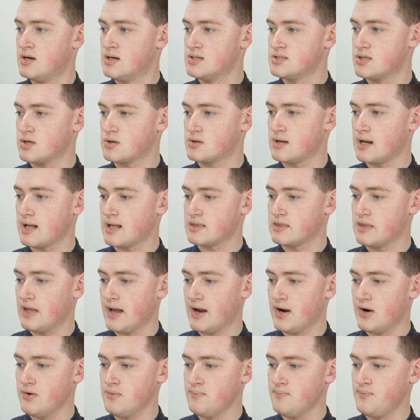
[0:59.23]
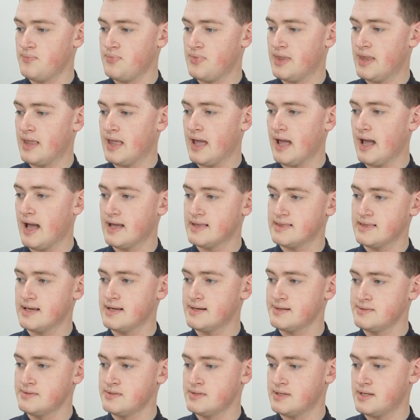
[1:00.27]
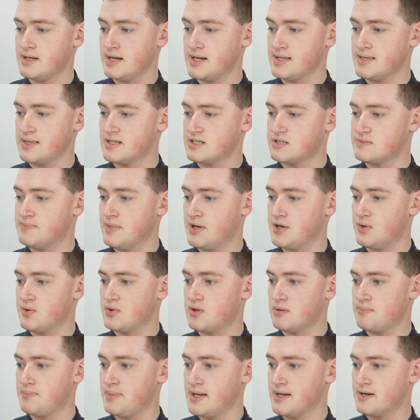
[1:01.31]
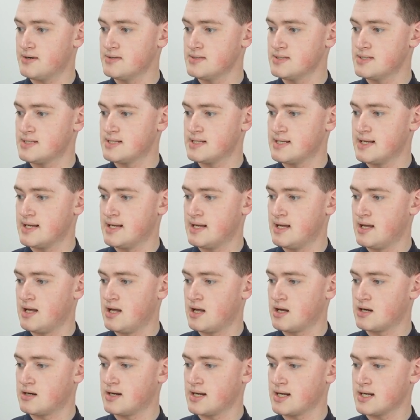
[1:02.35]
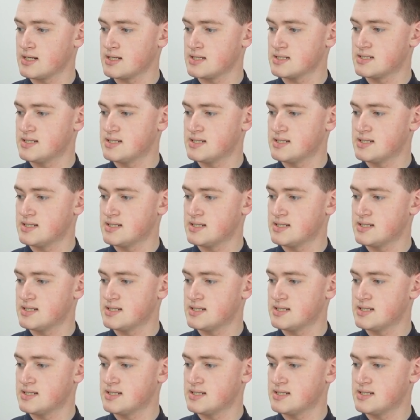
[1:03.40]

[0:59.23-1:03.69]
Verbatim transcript: So click there, and then in this menu that appears, click